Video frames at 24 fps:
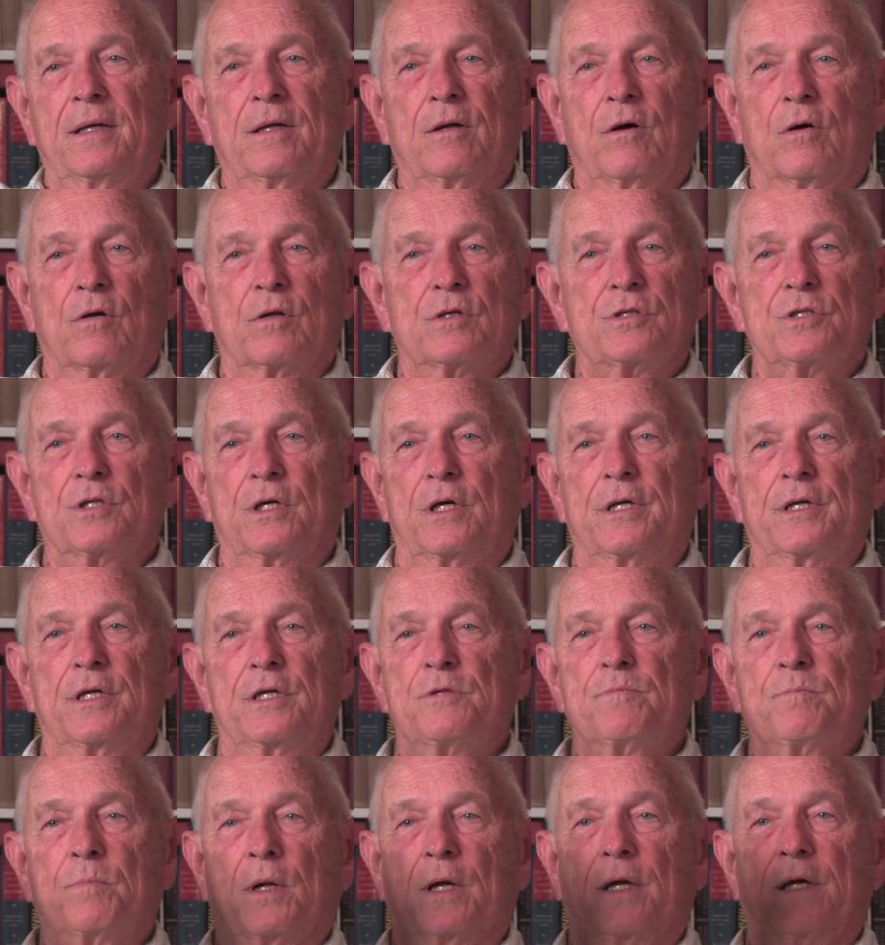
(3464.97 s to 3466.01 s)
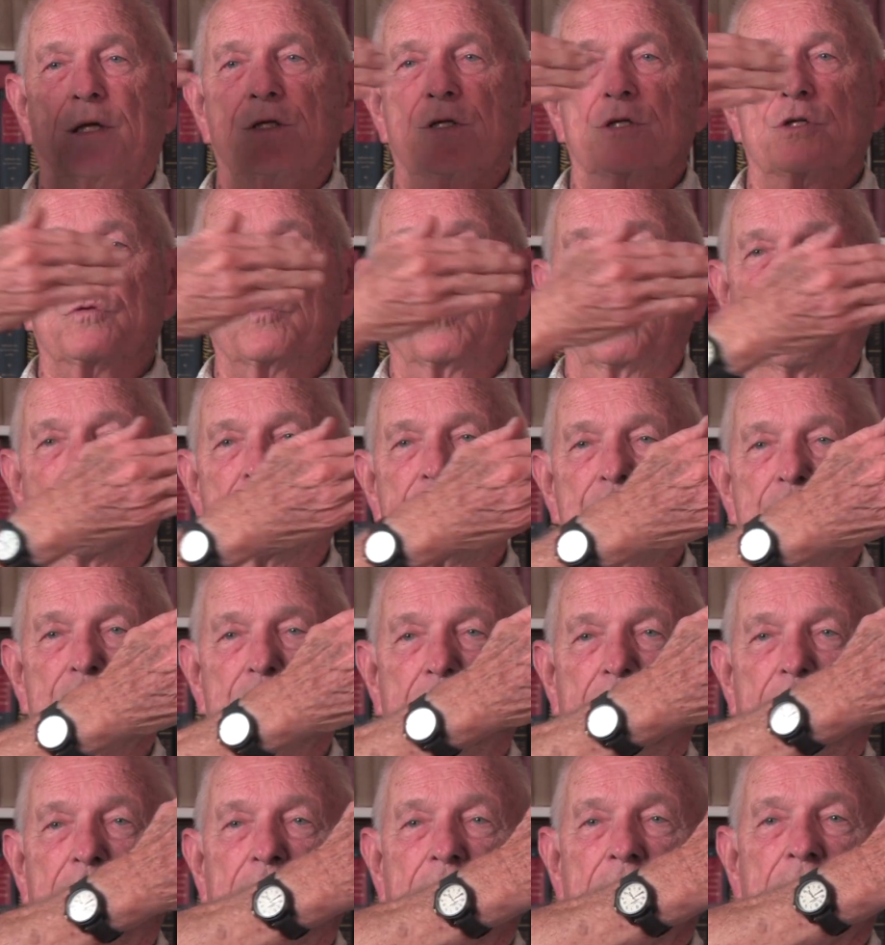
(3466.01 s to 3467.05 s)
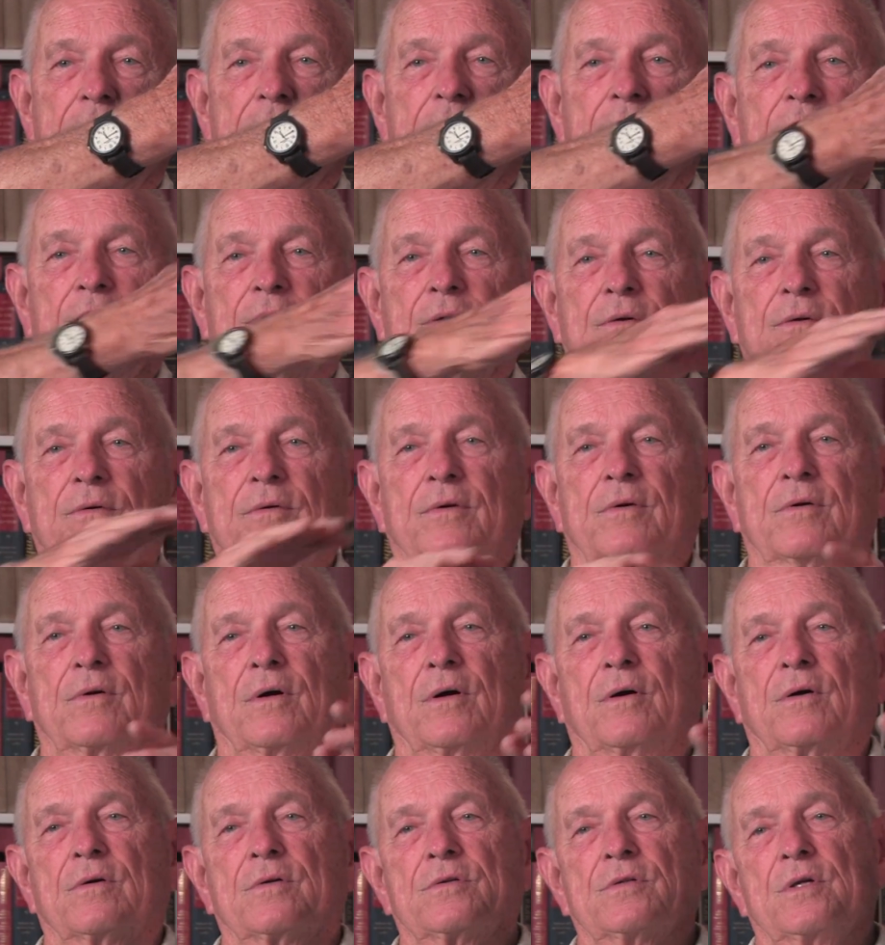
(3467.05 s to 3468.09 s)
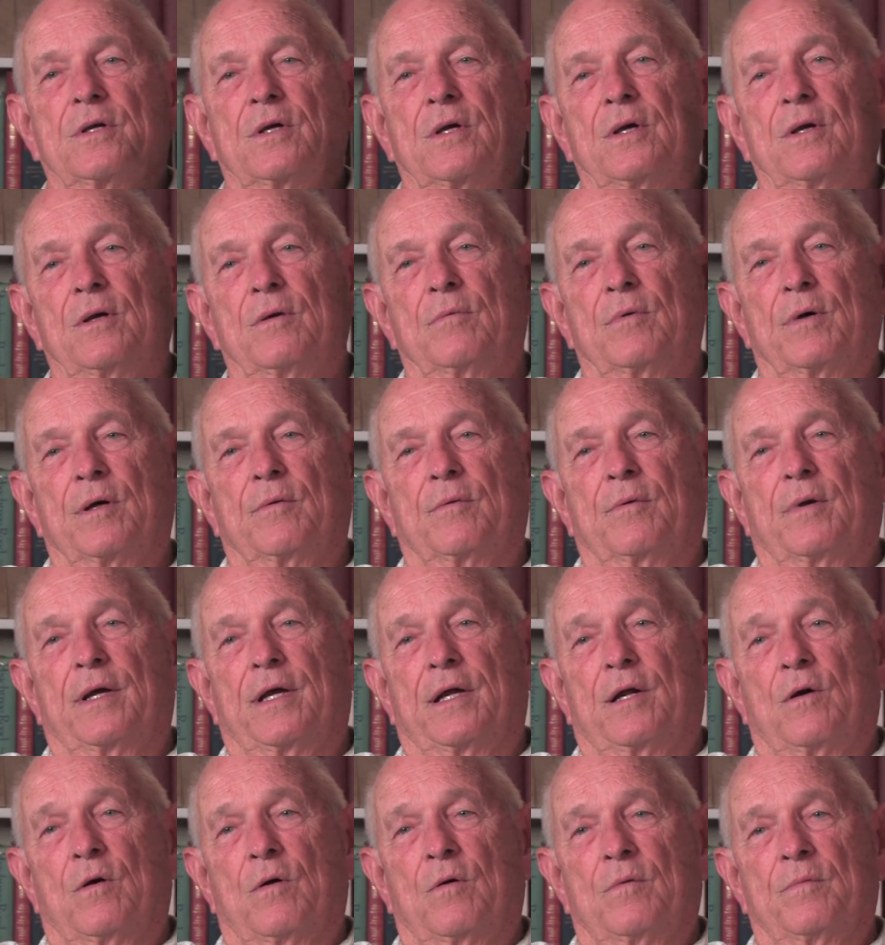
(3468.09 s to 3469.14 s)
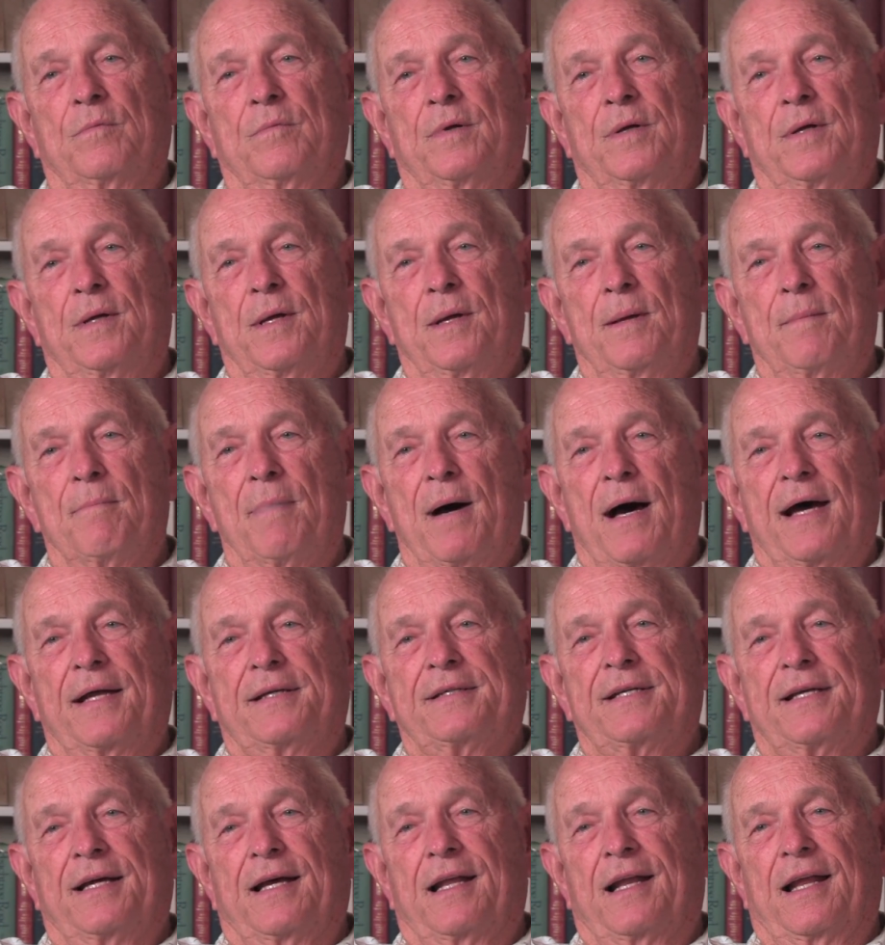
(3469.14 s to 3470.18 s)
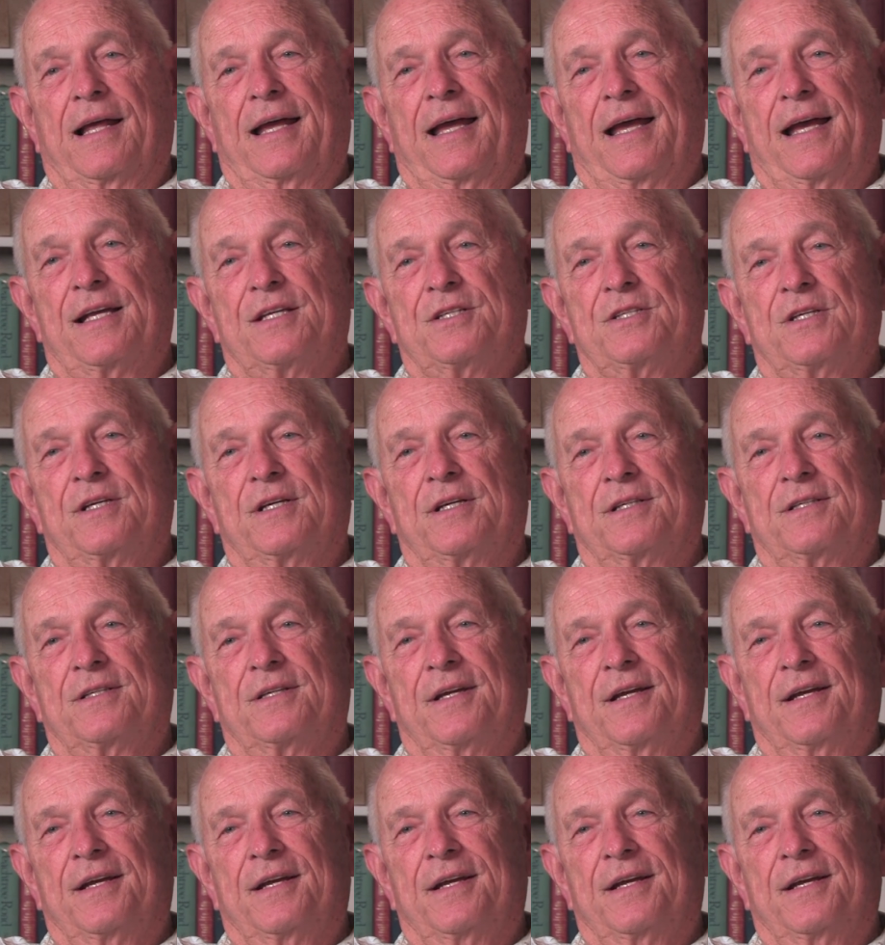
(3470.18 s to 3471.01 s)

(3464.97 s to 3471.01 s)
All of a sudden, his plane just went straight on across, went right on by Tallahassee.